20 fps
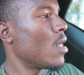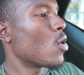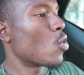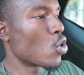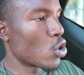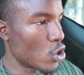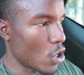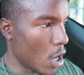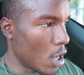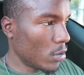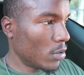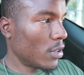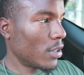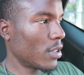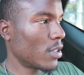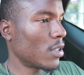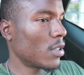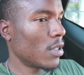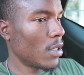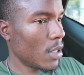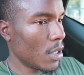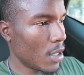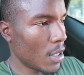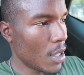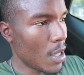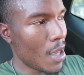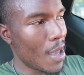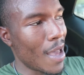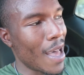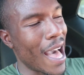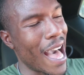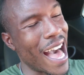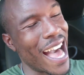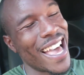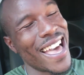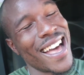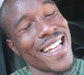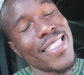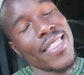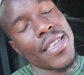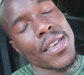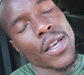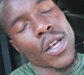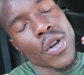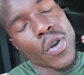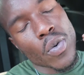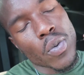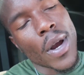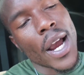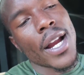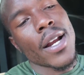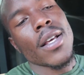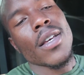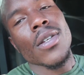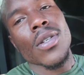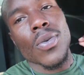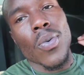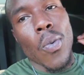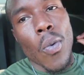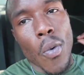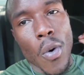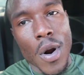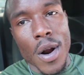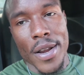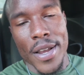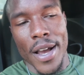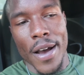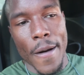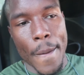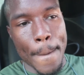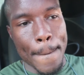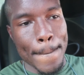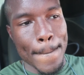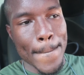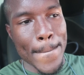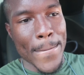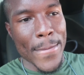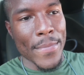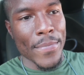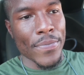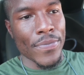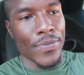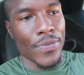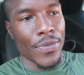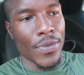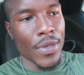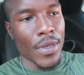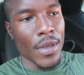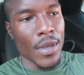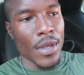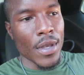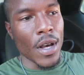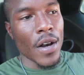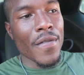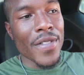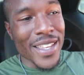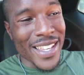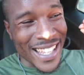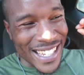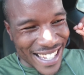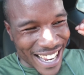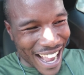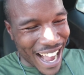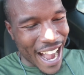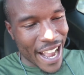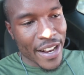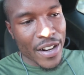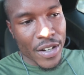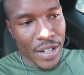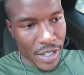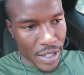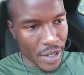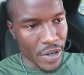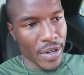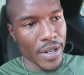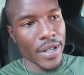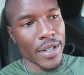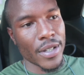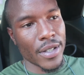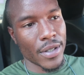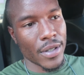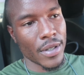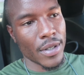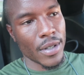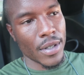Results I had the greatest workout of the entire series